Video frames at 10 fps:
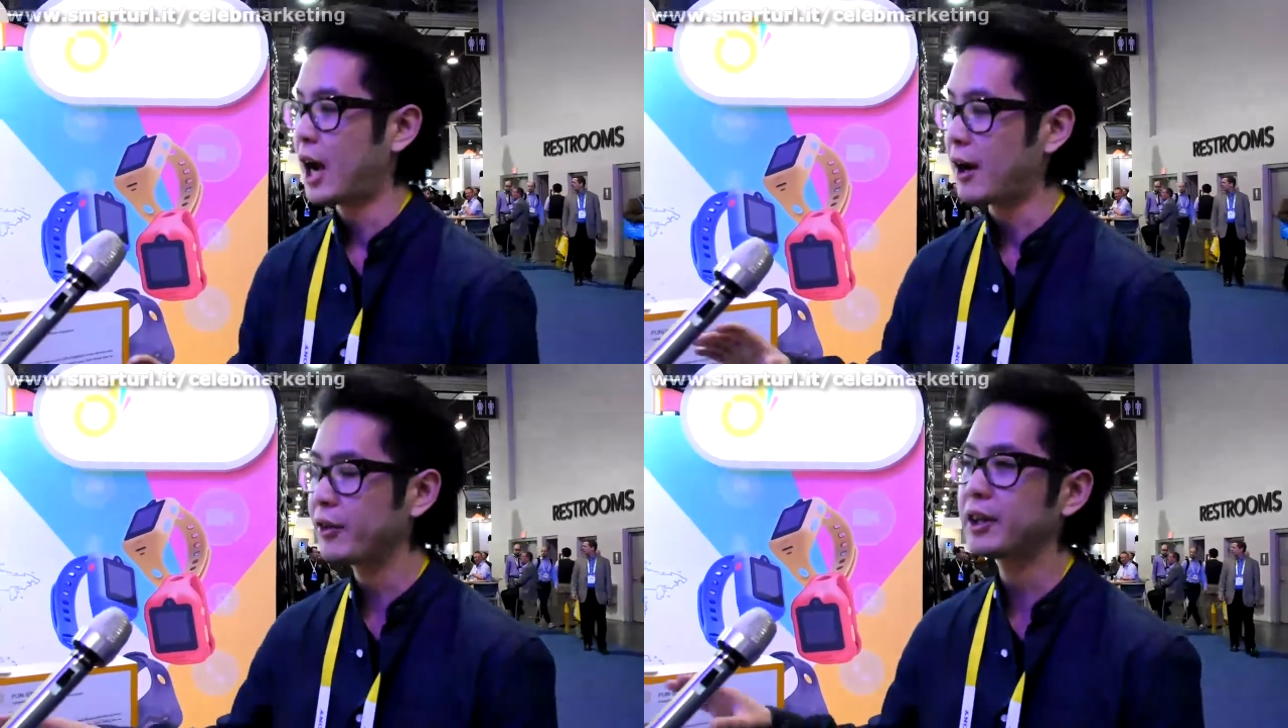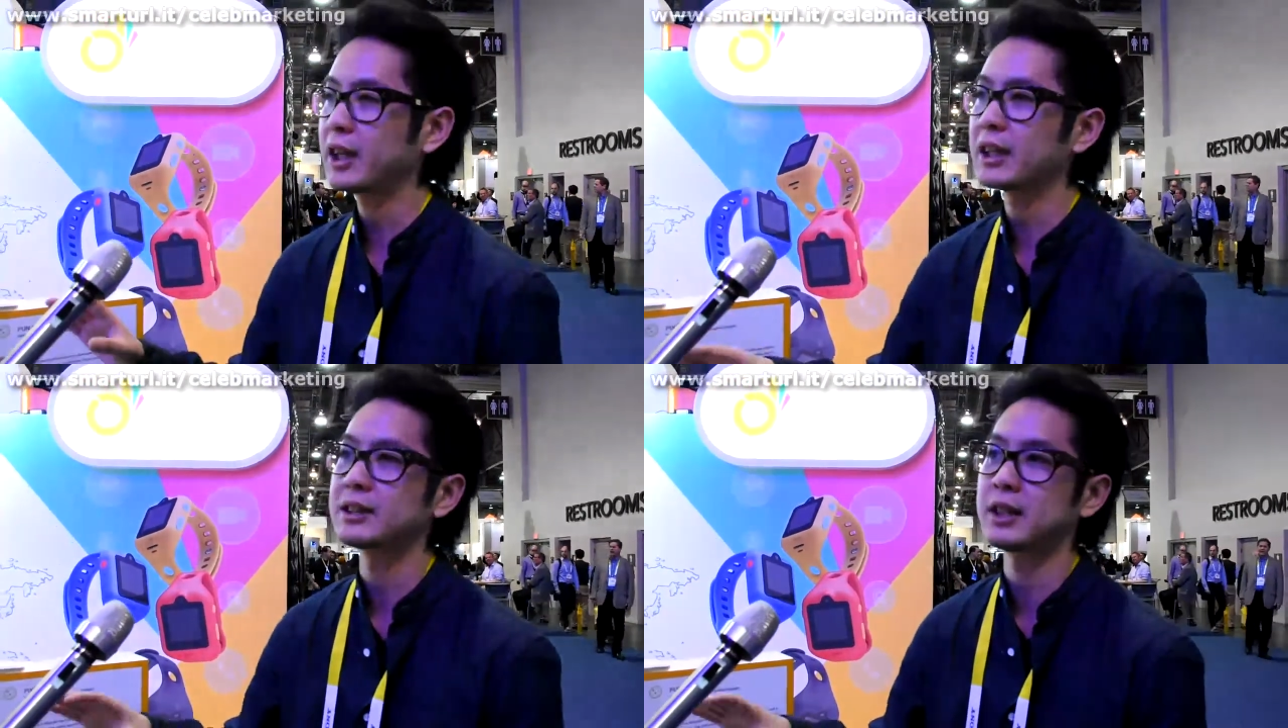
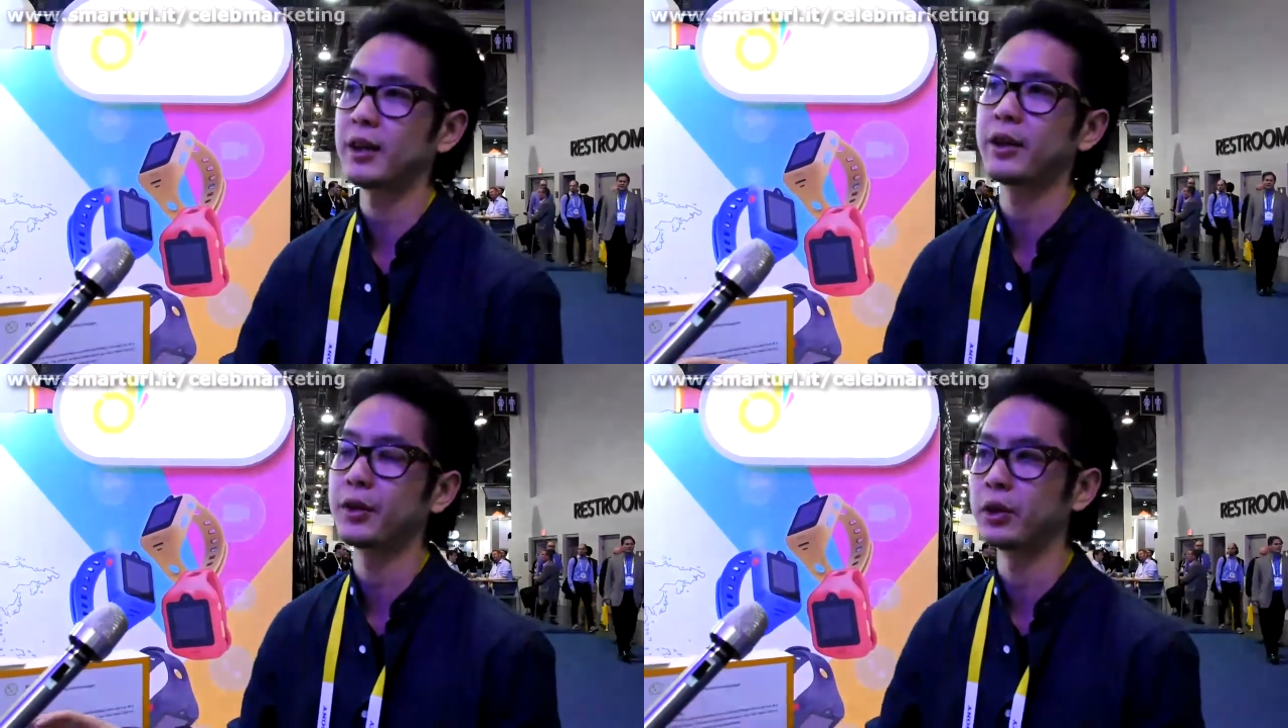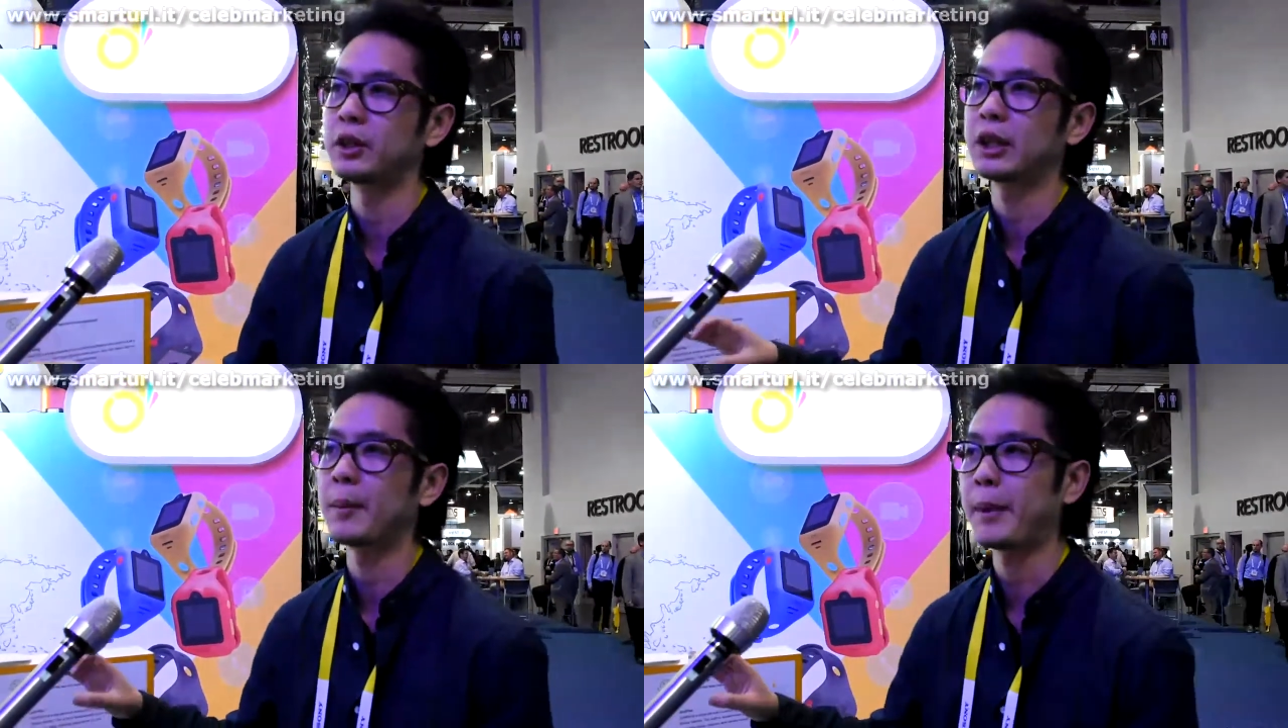everything is done through
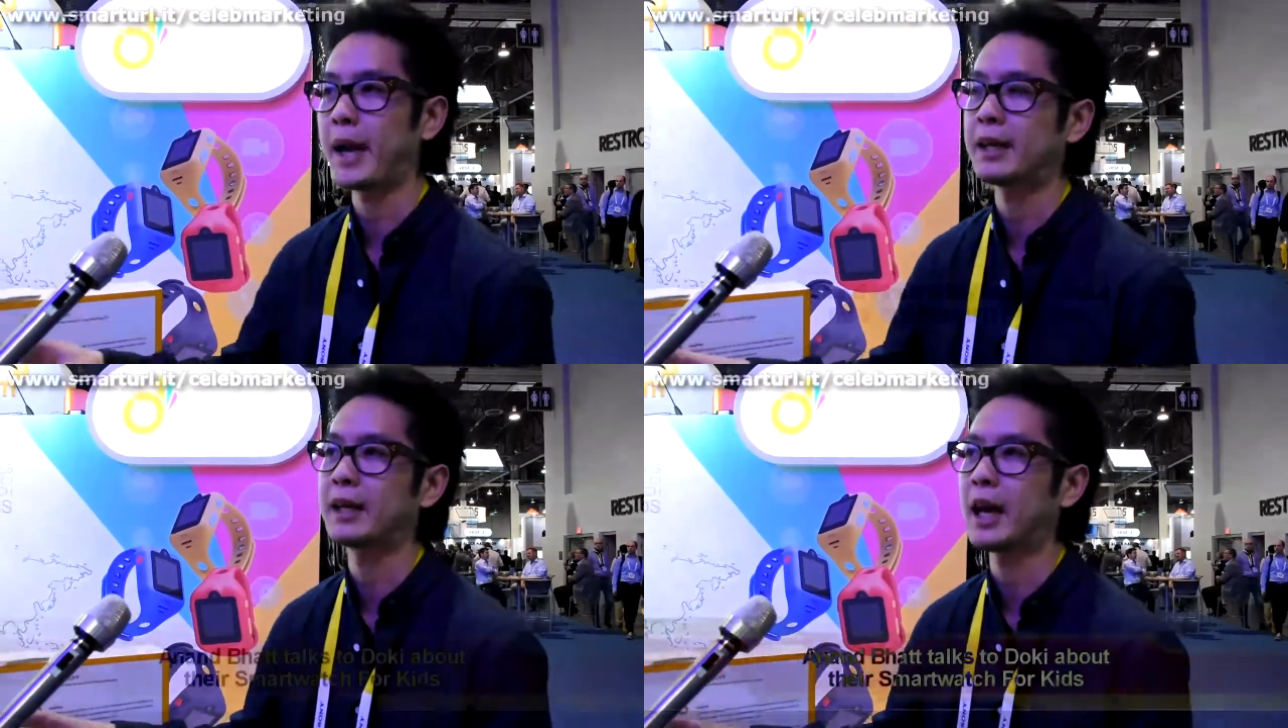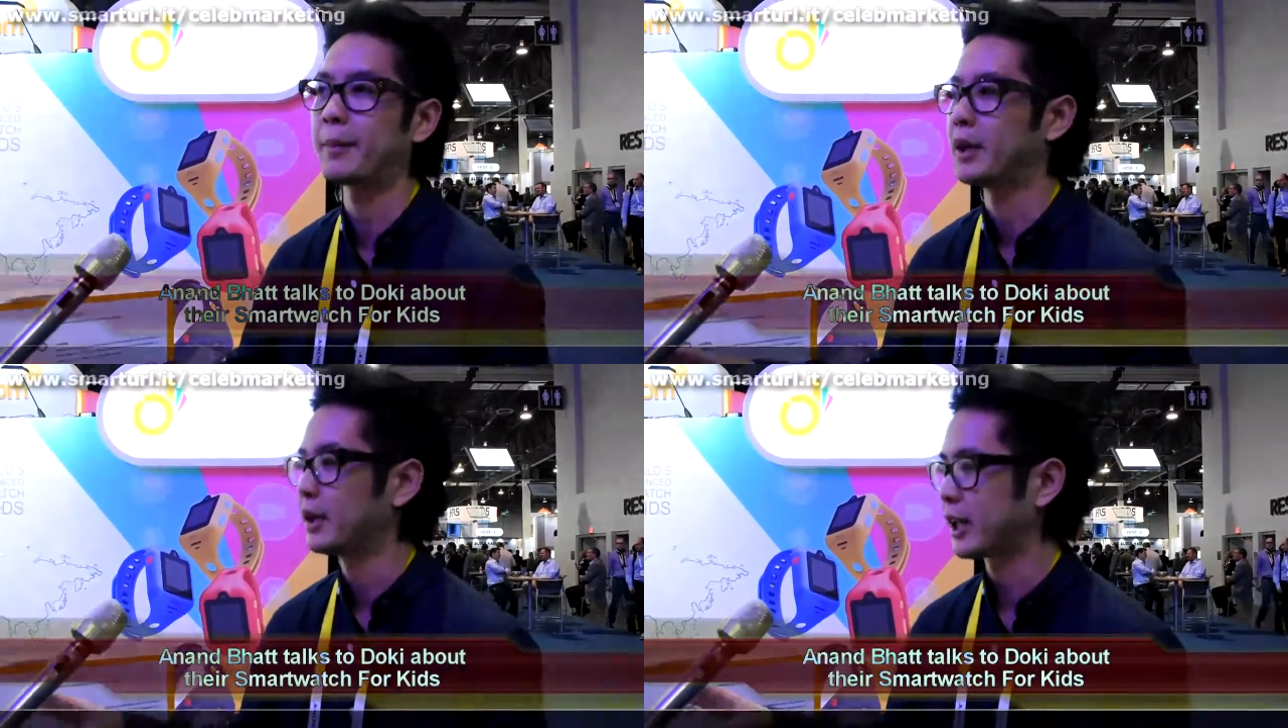the companion app